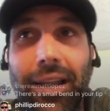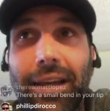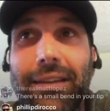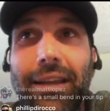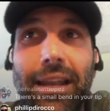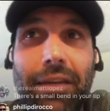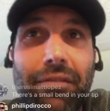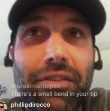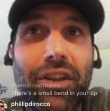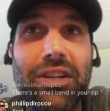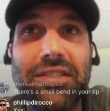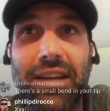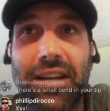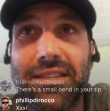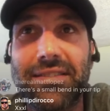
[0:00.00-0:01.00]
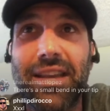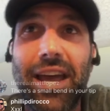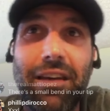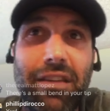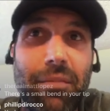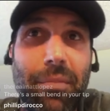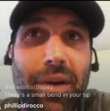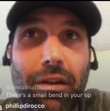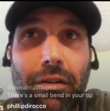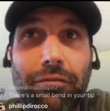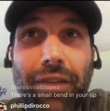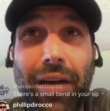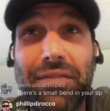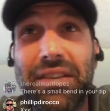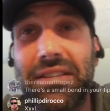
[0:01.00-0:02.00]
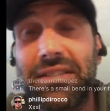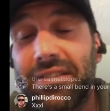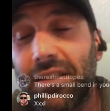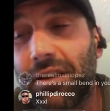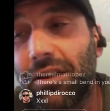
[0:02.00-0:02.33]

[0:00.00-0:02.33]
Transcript: like the 11/32. It's kind of in the middle. 5/60 is a